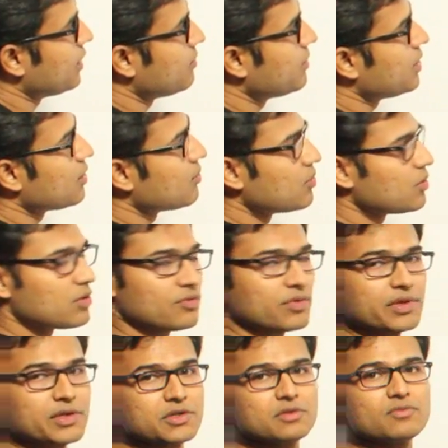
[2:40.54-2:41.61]
he be able to
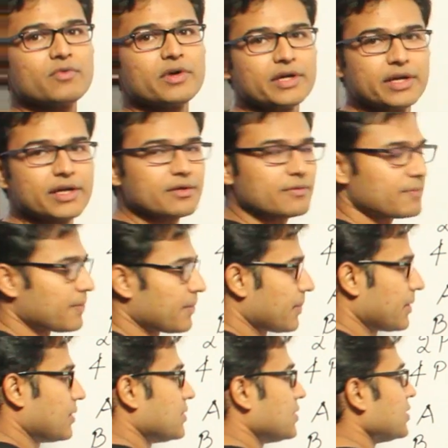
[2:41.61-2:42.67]
finish in one day?
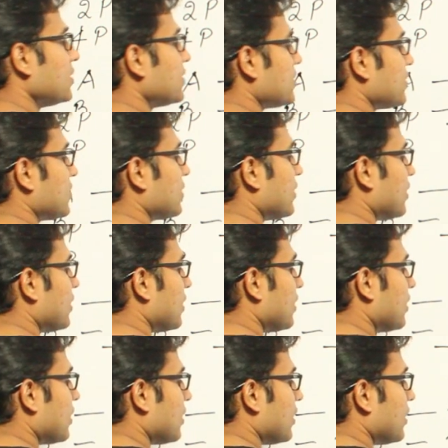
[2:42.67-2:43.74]
See this,
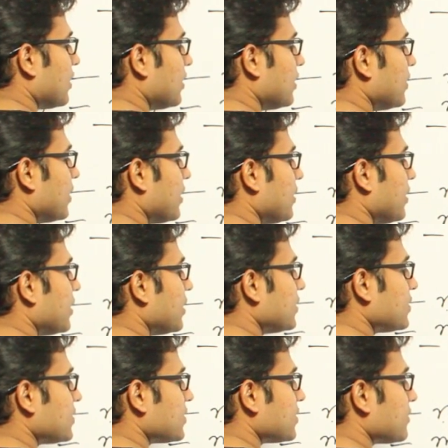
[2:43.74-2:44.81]
in n
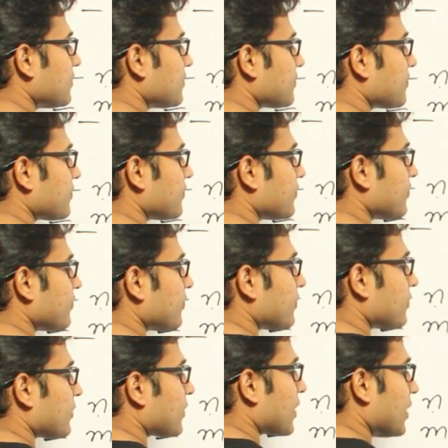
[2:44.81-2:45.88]
days
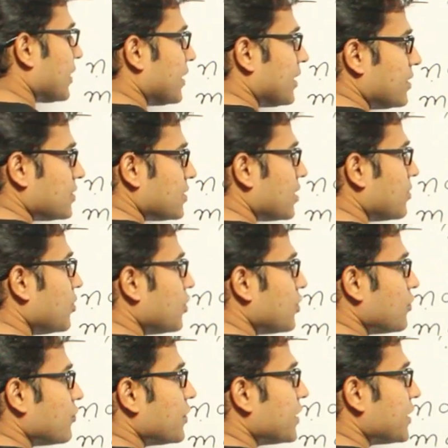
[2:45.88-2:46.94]
A is able
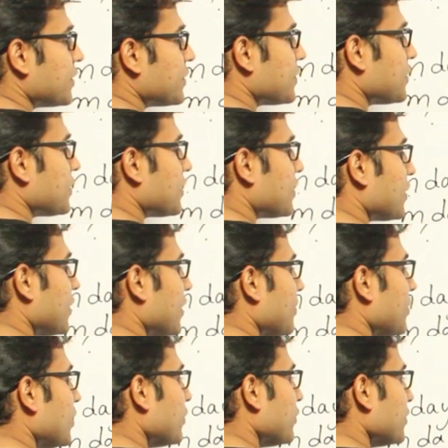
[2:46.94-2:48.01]
to finish
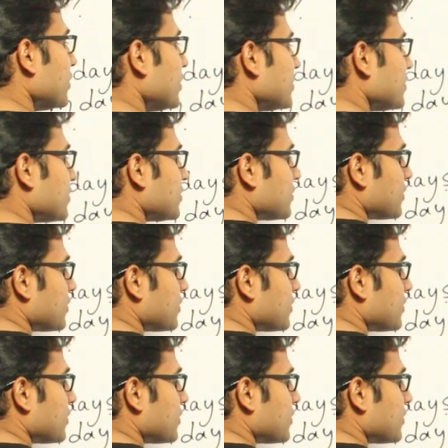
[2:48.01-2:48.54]
W units,